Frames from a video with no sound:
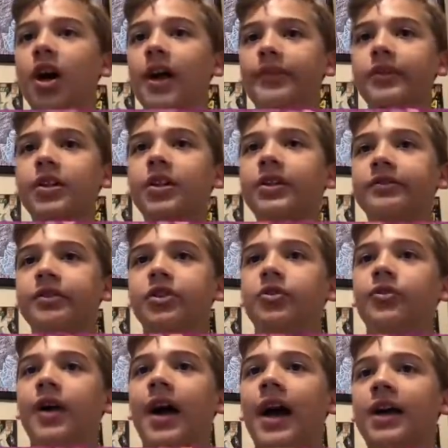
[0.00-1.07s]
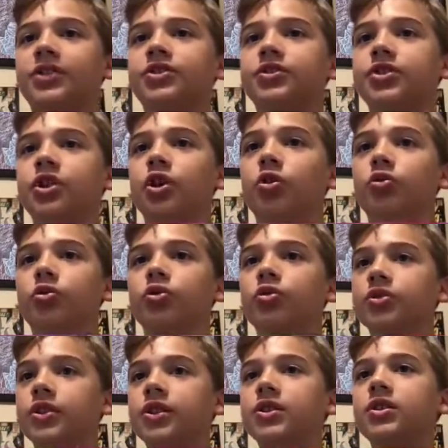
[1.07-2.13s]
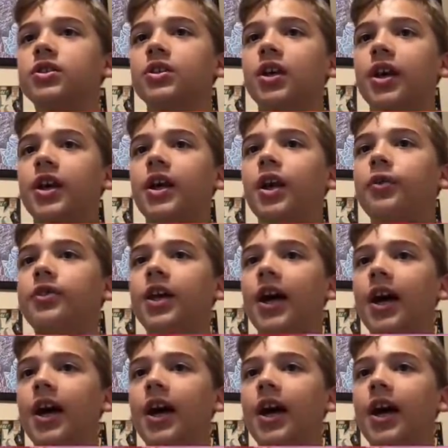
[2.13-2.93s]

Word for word: ever and you actually own goal it. I hate when that